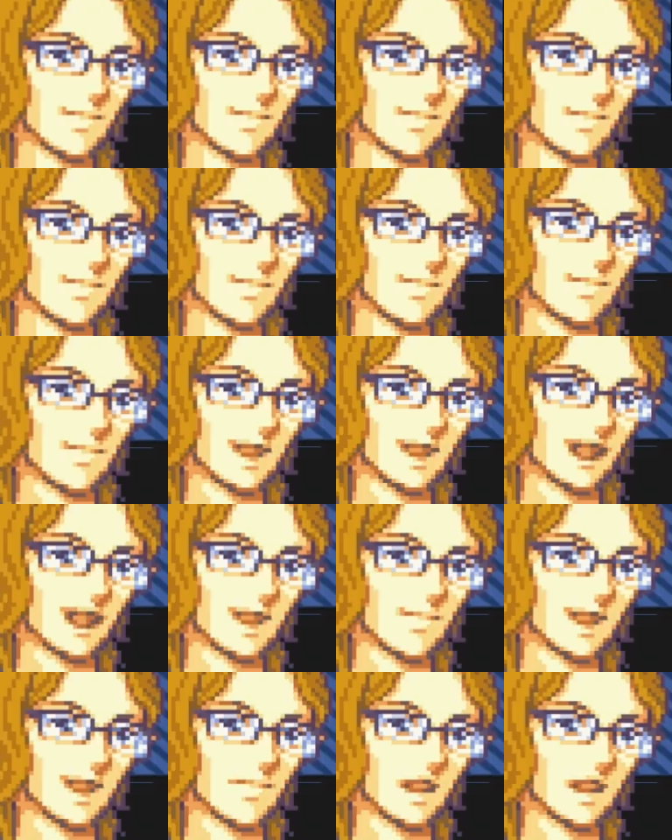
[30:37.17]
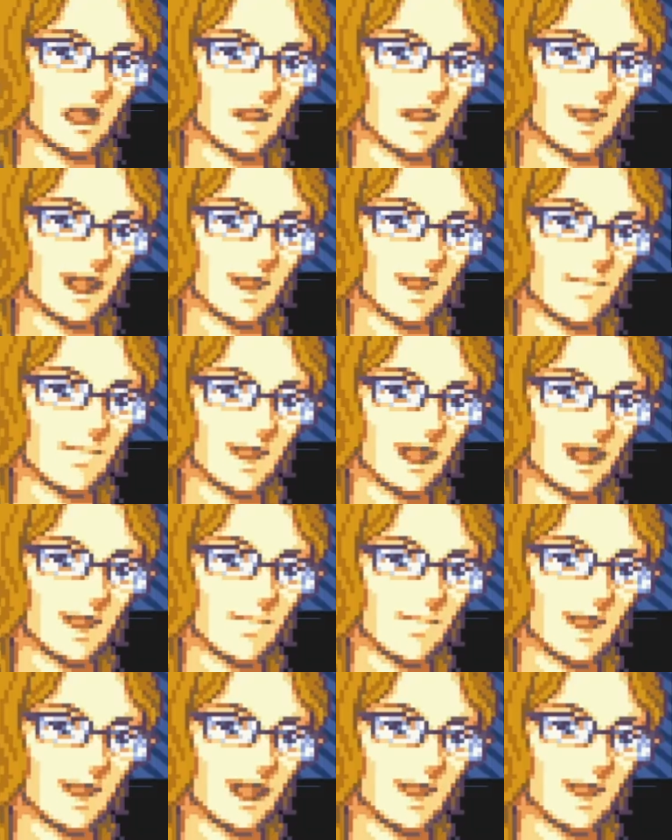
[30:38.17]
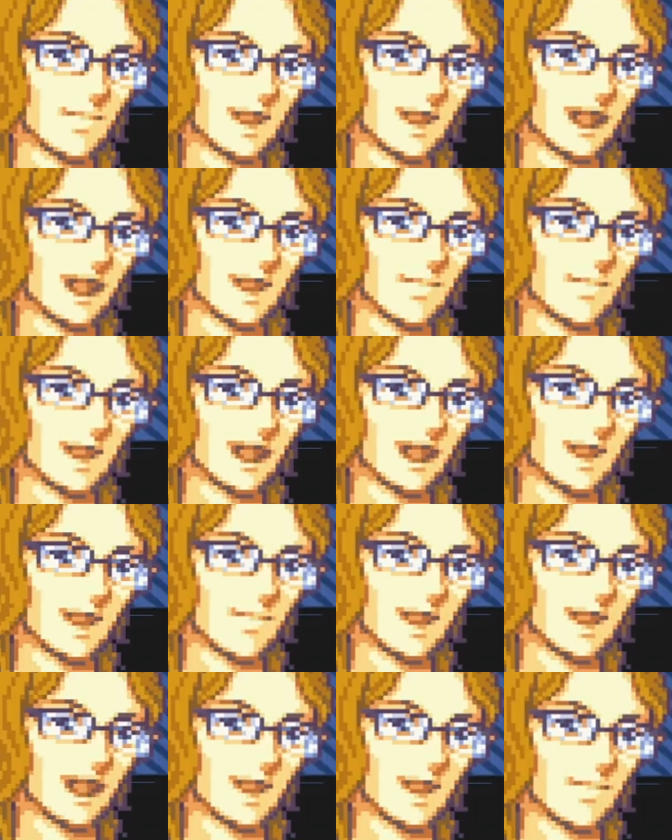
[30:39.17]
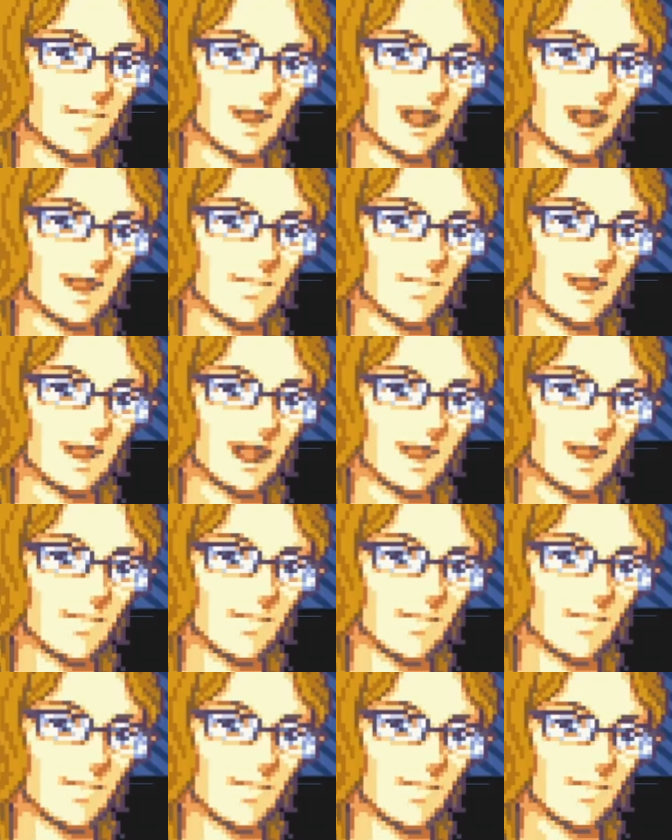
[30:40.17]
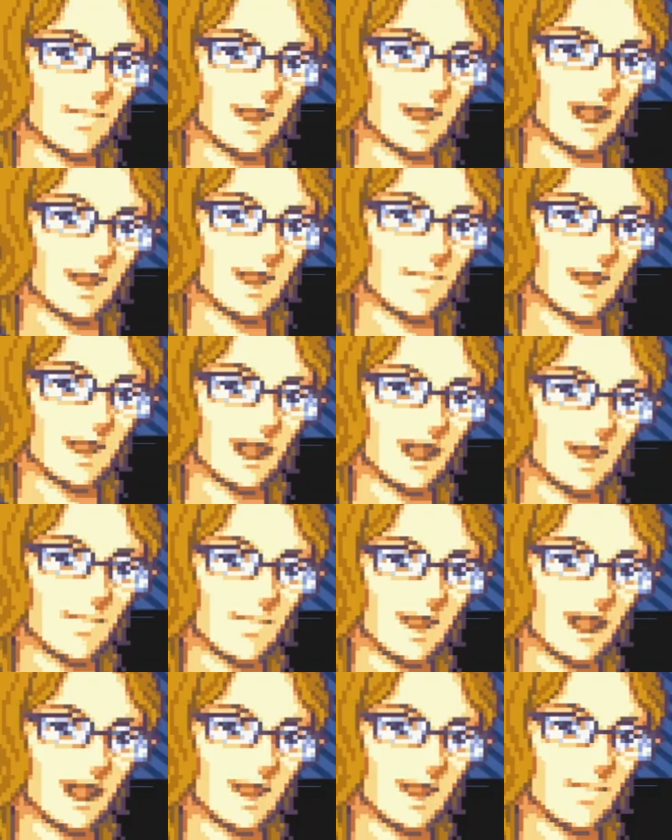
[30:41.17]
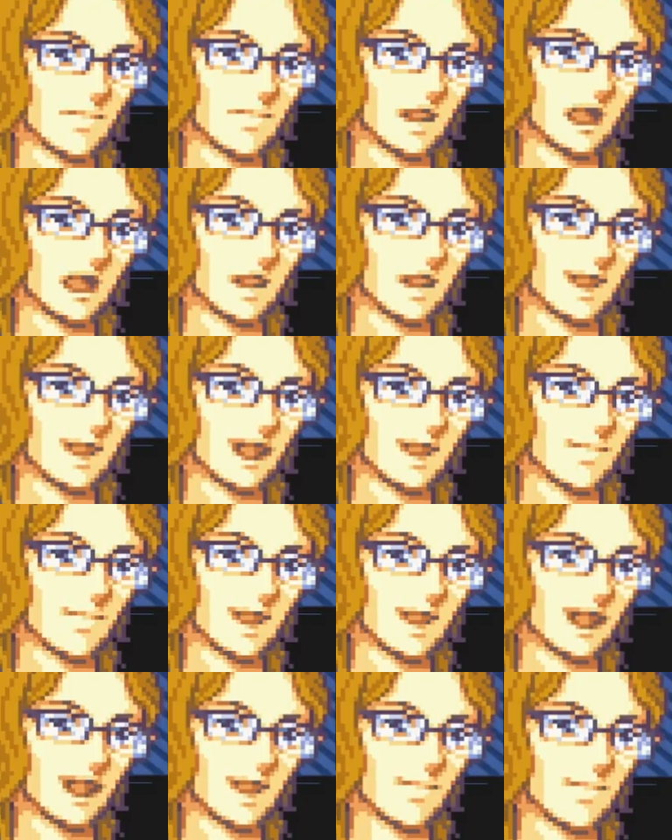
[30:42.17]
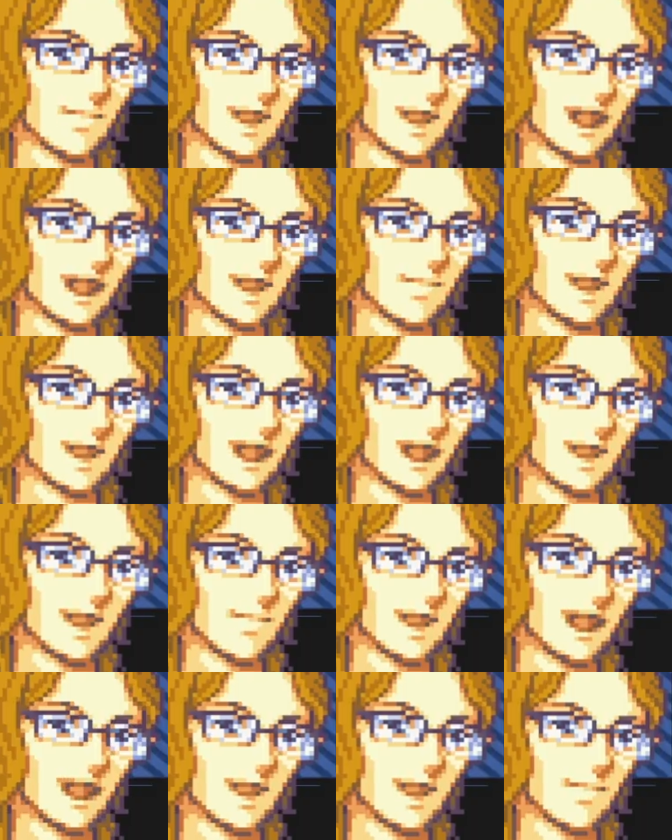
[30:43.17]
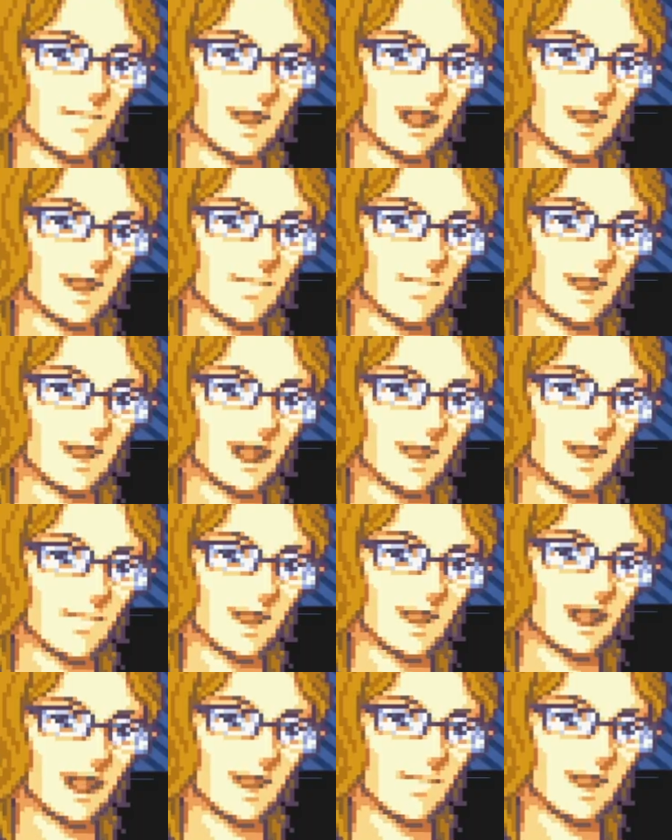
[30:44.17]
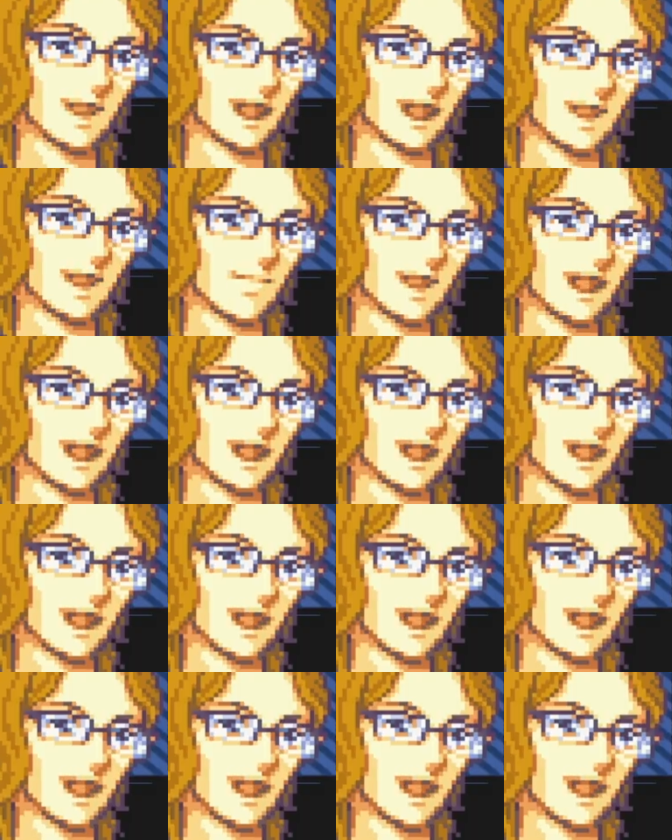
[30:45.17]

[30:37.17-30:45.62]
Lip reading: I'm gonna detect that if that stays, I'm gonna end up having to jump a lot to keep myself in from having to fly over the edge or something.